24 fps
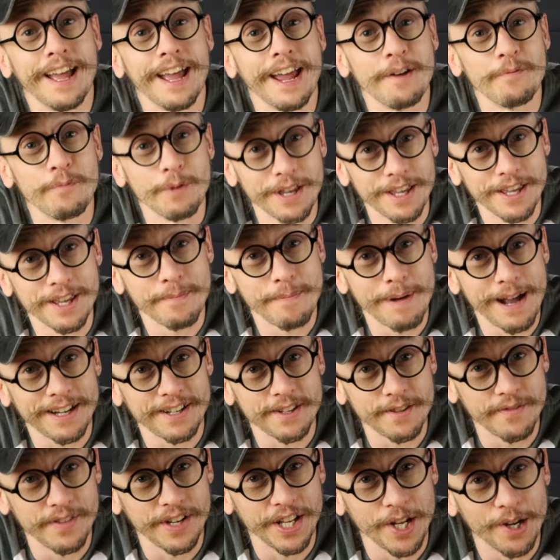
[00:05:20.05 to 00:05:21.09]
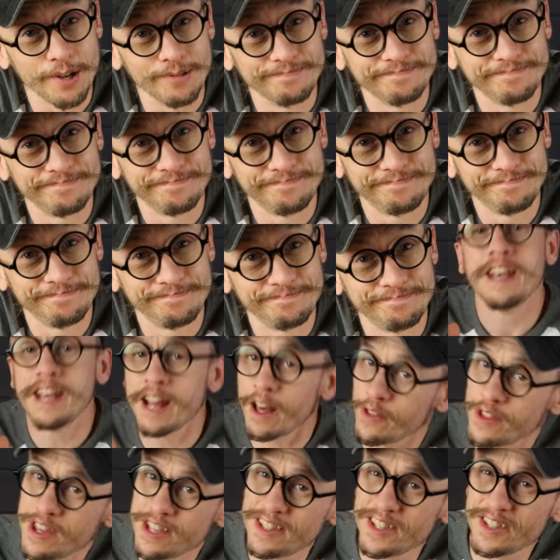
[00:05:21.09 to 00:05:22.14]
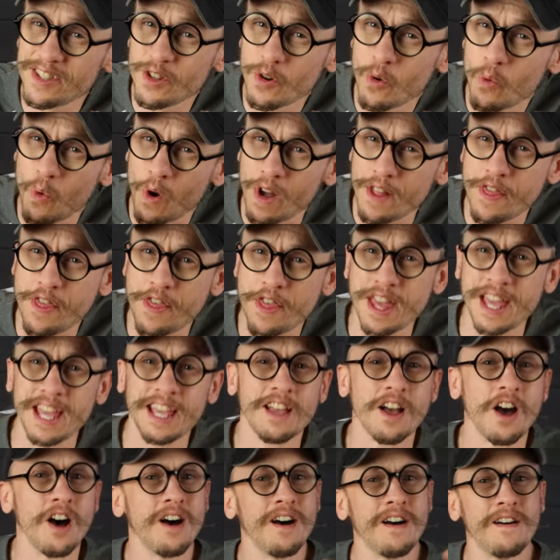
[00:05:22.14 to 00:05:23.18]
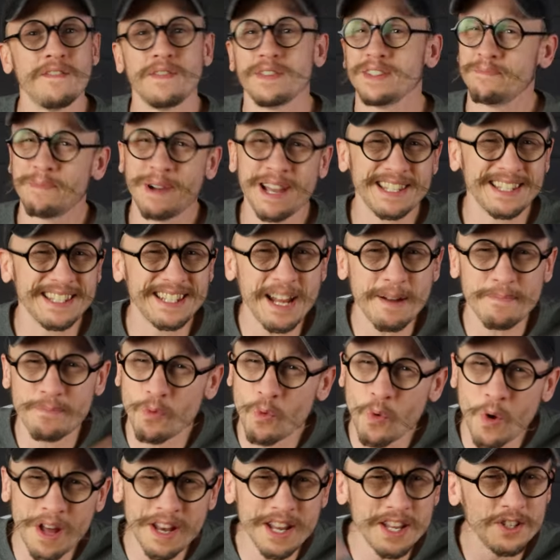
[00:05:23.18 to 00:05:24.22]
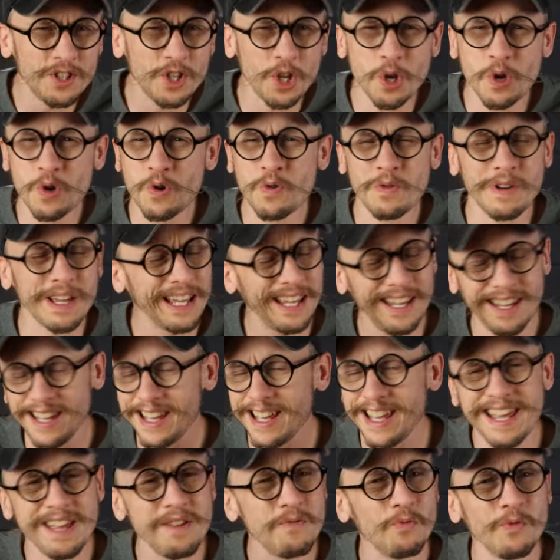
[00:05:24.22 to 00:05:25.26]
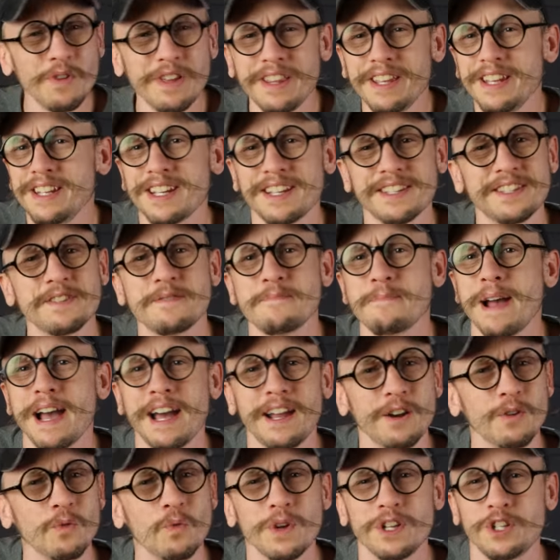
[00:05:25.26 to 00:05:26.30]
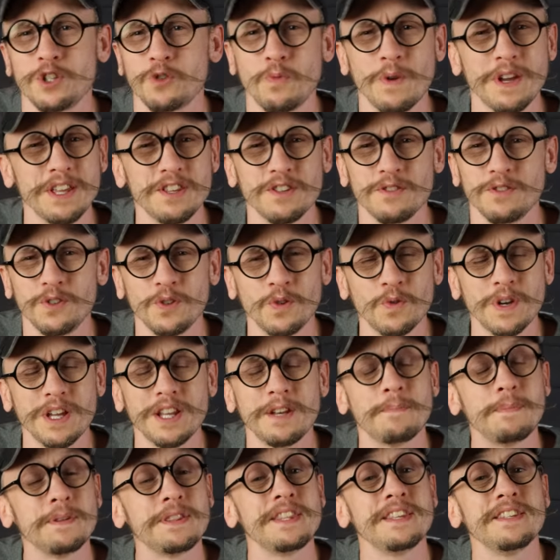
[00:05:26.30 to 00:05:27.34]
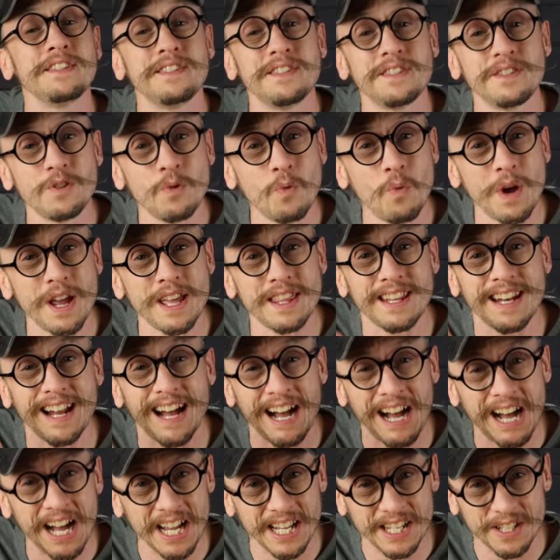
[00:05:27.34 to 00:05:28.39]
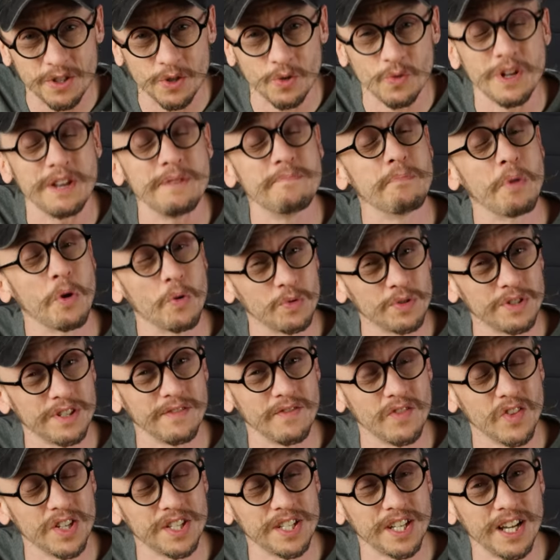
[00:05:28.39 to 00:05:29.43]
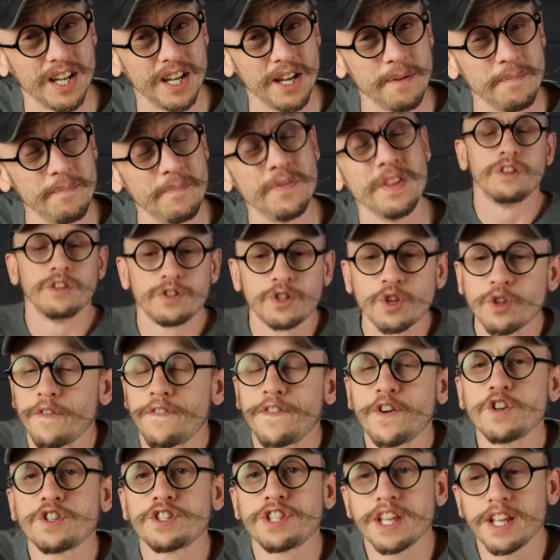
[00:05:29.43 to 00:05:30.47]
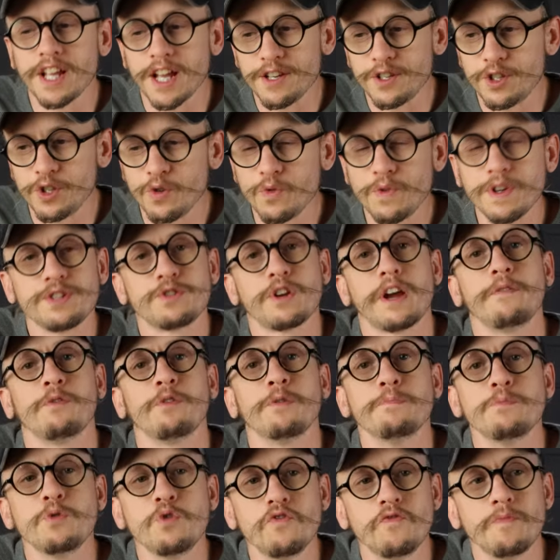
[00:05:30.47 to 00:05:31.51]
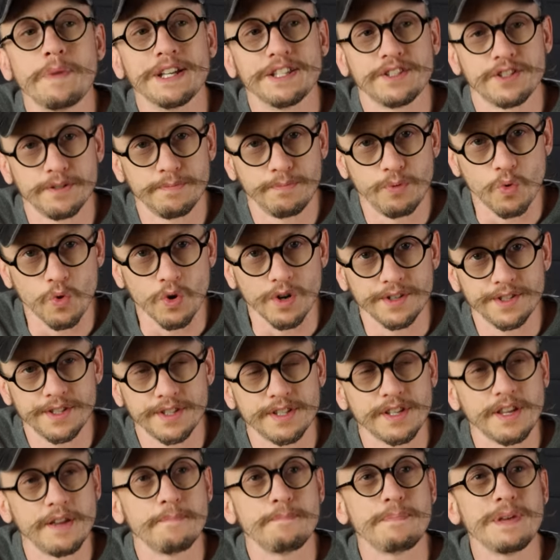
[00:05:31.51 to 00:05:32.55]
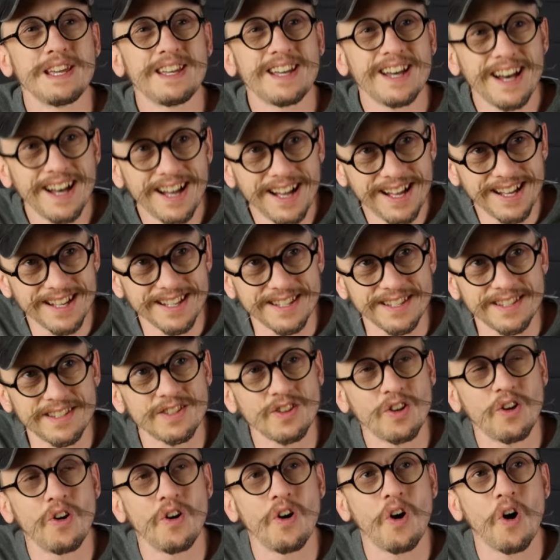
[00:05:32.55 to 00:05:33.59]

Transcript: and we can get back to the video. Now, this is the one thing of my step one and two, it really doesn't matter which way you do it, but this is the way that I do it most of the time. So the first thing I do is I remove my supports because